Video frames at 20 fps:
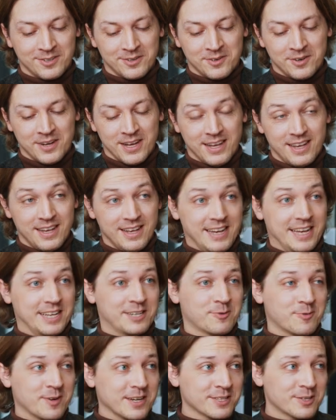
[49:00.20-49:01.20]
So at
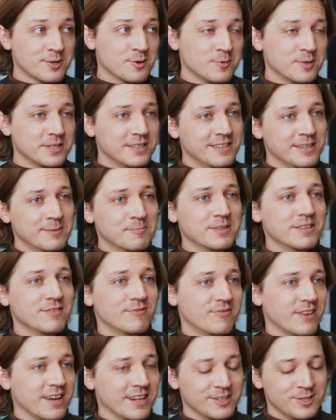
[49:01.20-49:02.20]
Cresco, we deeply
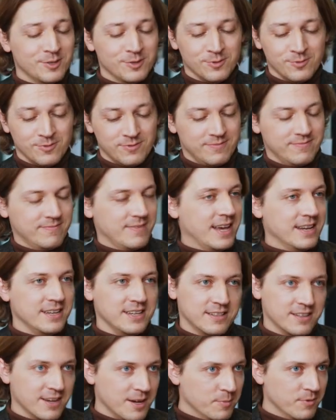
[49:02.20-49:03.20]
value any
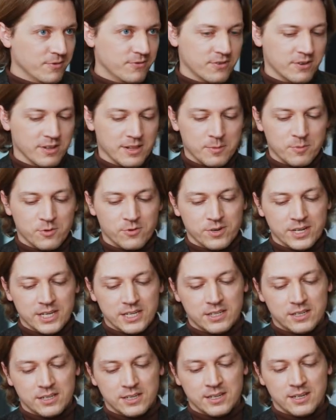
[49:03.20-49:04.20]
type of
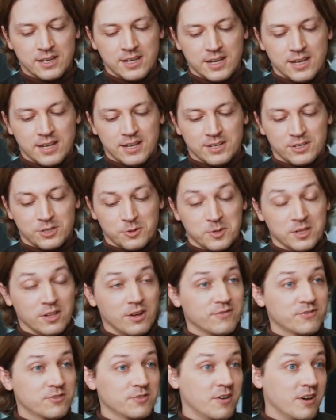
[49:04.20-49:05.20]
collaboration. So we
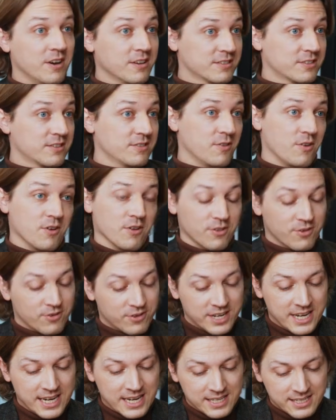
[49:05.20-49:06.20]
love to ask all our
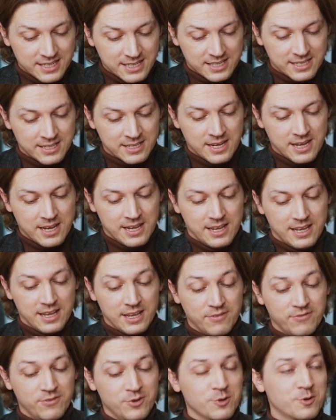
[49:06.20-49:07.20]
guests,
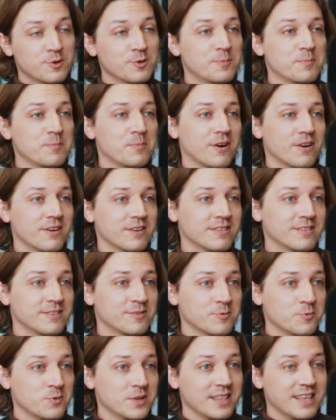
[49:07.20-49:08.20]
if you could partner
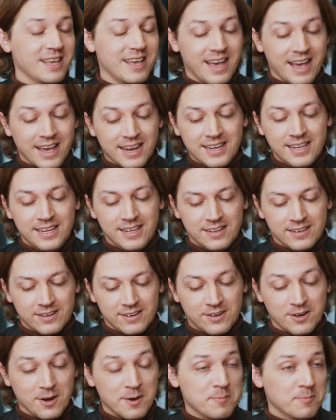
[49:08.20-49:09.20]
with any
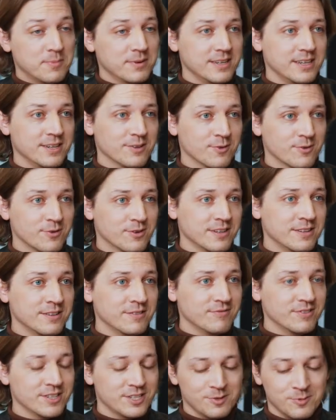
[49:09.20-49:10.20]
company or
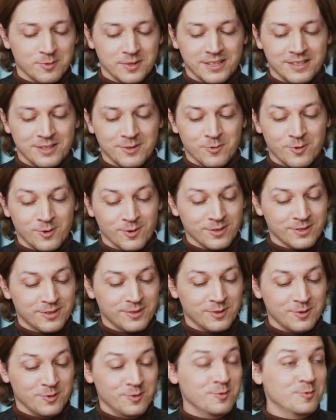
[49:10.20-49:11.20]
individual in the world,
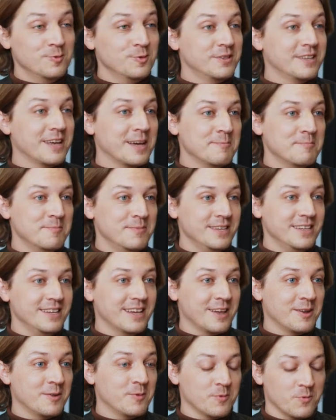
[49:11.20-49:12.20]
who would that be
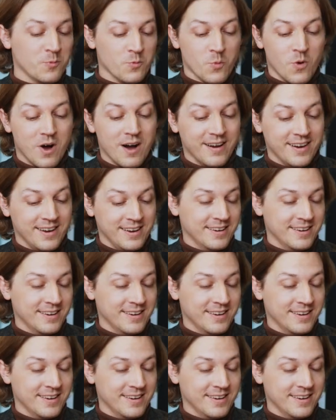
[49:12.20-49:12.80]
and why?